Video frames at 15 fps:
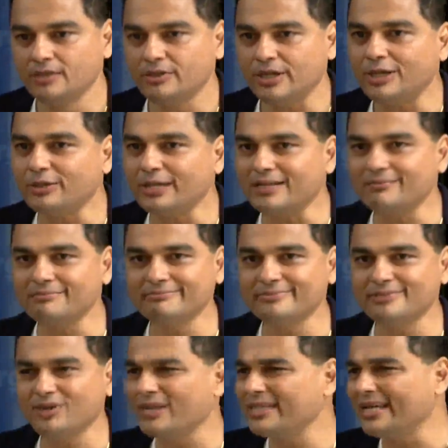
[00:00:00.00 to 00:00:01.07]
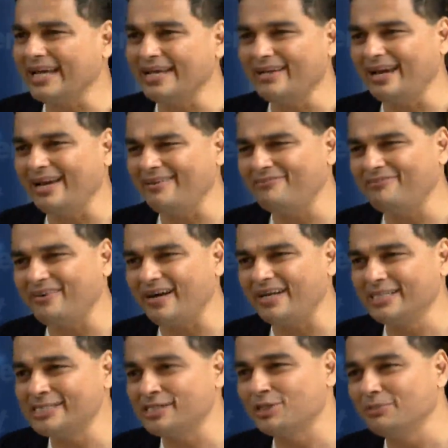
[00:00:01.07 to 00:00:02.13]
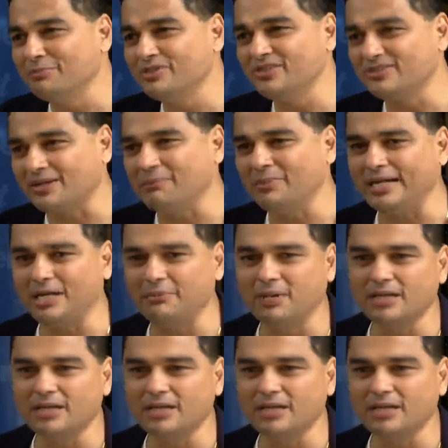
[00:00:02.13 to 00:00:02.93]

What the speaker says: So I look at, not that I have understood the business completely,